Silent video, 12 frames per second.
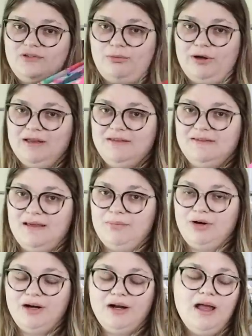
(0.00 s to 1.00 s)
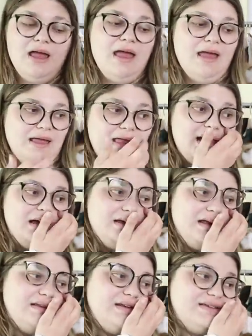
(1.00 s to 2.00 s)
spring and summer.
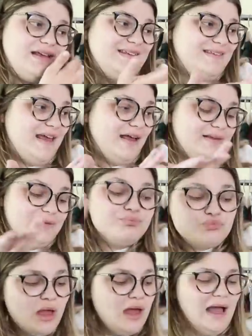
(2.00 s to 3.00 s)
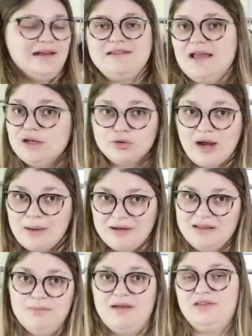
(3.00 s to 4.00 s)
And it's in a size six. I decided to grab it
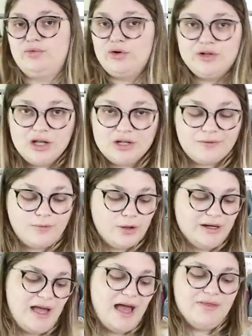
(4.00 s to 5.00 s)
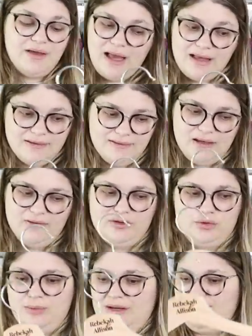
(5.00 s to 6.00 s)
in the bins for $1.40. I think I can sell it
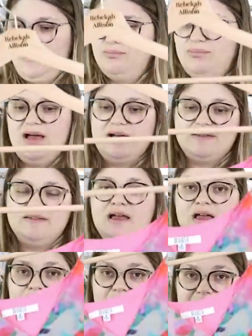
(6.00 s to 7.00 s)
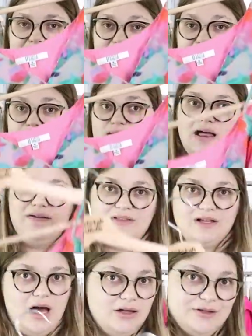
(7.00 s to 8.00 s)
for 25 bucks. And I love
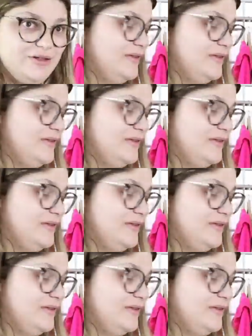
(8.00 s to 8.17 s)
the color